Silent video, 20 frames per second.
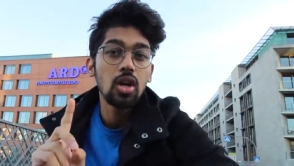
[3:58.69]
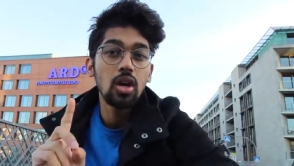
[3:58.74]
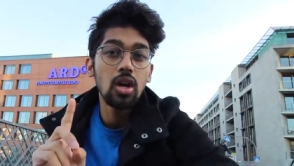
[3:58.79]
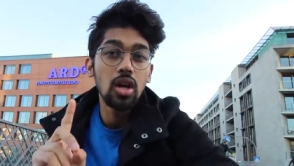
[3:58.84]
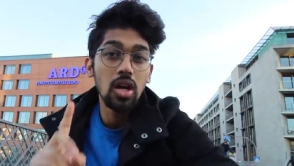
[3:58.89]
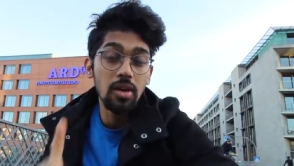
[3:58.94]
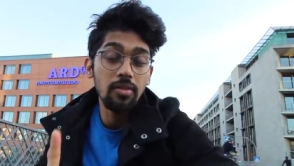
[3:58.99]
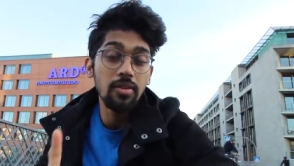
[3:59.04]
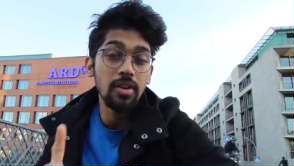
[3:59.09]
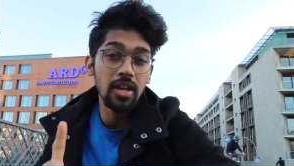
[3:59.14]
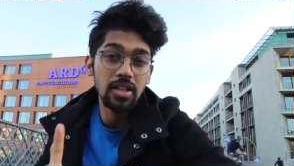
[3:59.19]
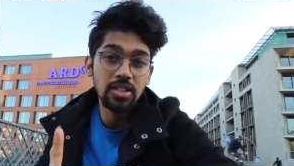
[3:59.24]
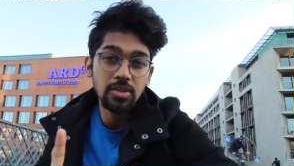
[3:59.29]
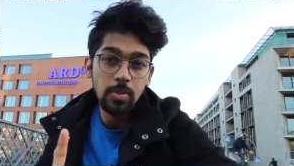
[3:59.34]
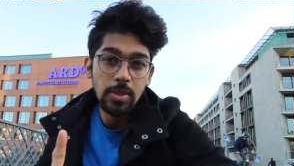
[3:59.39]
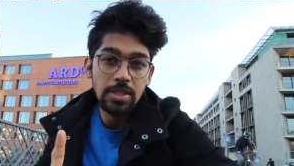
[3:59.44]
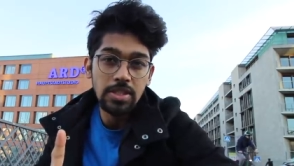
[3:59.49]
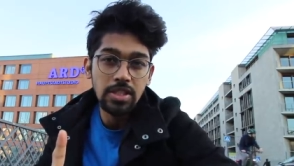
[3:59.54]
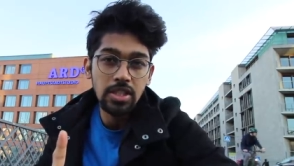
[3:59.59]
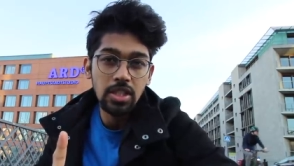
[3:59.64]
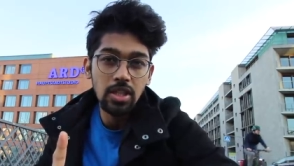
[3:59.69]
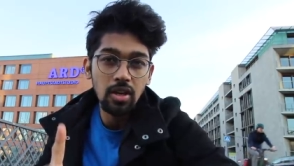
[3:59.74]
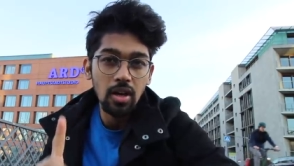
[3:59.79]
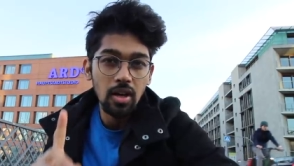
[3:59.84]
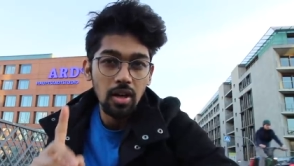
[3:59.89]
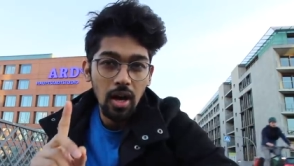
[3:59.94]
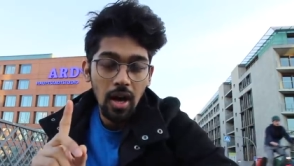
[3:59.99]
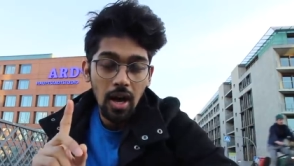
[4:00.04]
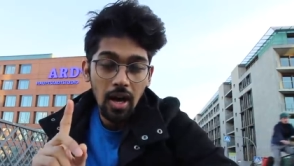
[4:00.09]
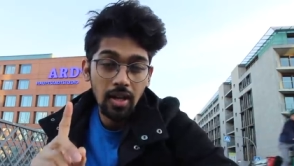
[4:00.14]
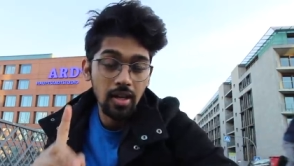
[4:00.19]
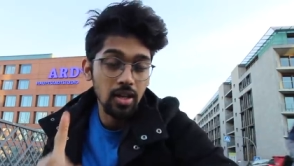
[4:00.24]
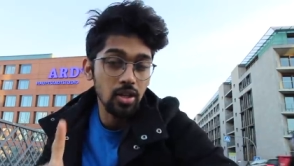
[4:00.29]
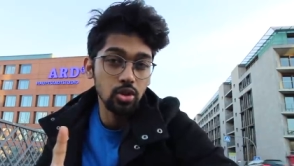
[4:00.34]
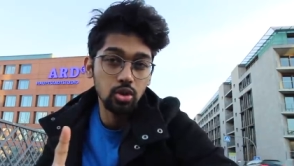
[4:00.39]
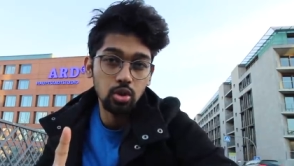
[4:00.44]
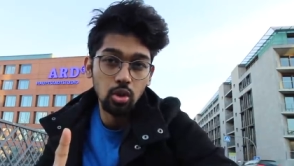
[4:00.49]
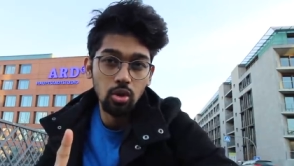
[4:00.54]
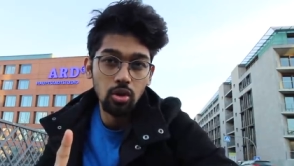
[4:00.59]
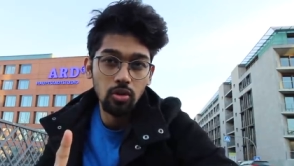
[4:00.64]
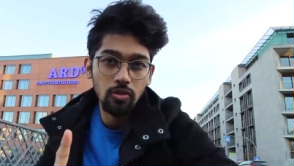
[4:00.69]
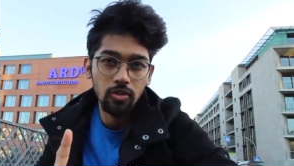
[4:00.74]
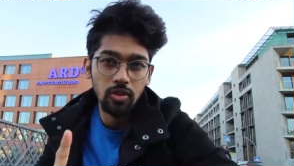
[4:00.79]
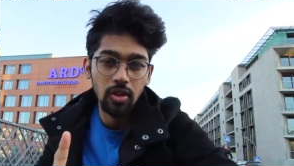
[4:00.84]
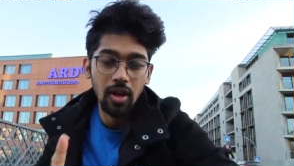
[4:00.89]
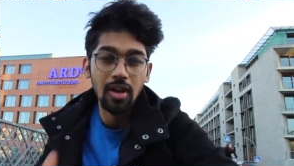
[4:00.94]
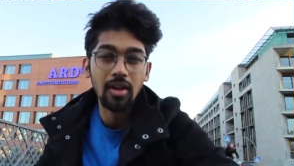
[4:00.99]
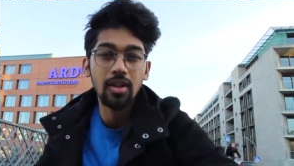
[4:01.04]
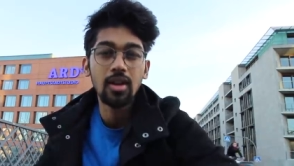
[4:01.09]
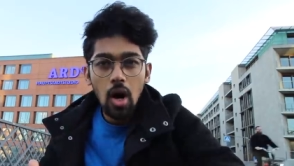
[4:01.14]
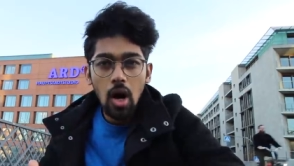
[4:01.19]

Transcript: living expense here I can assure you for that